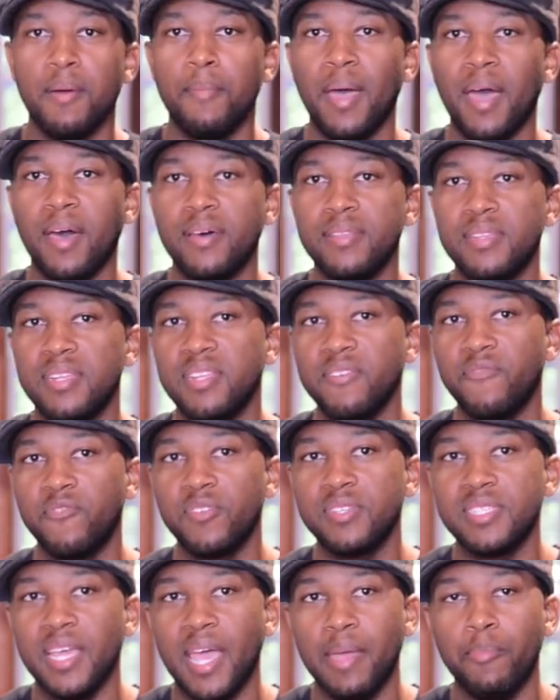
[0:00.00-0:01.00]
about the
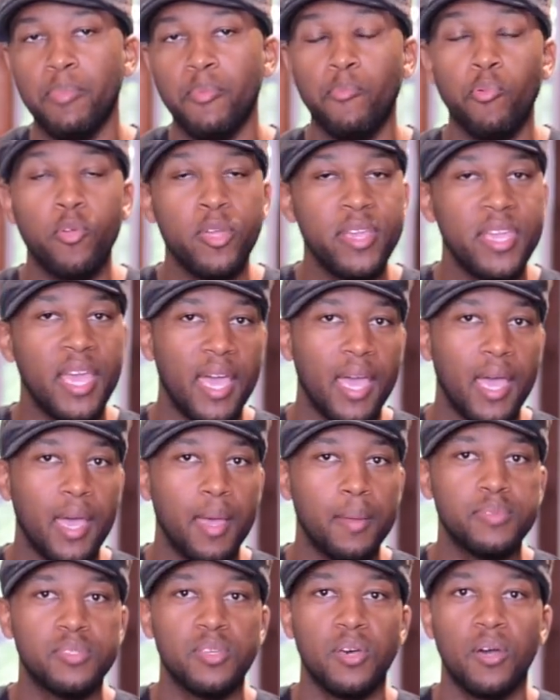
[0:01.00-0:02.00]
different type of
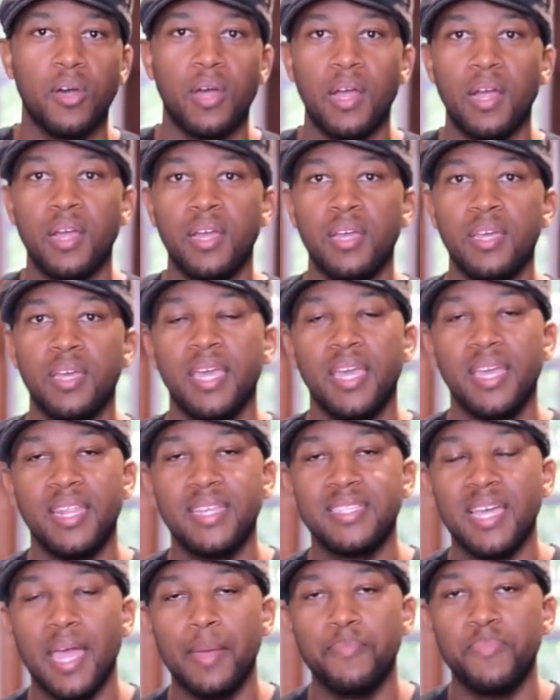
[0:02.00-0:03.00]
preamps or
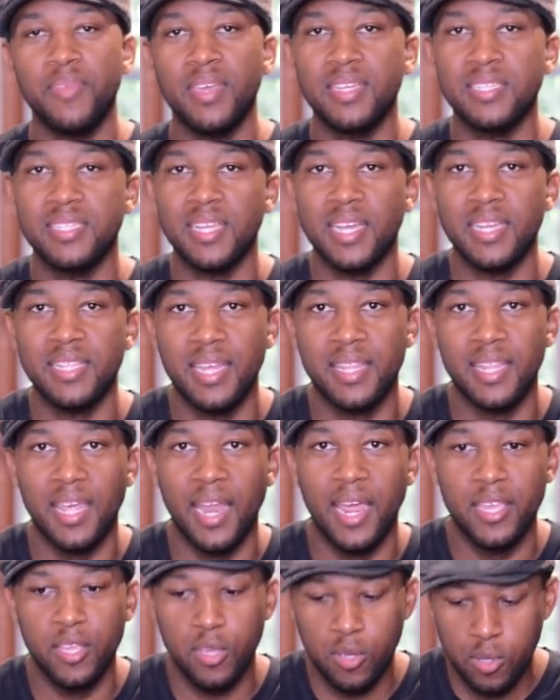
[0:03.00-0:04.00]
any type things like that
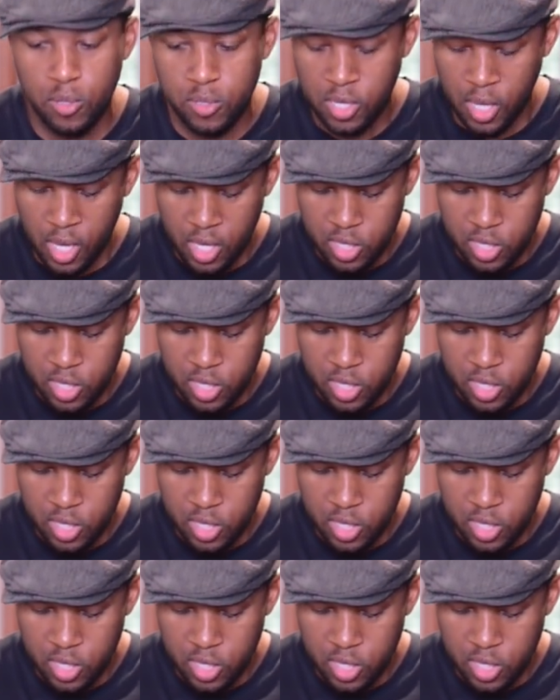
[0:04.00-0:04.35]
I use.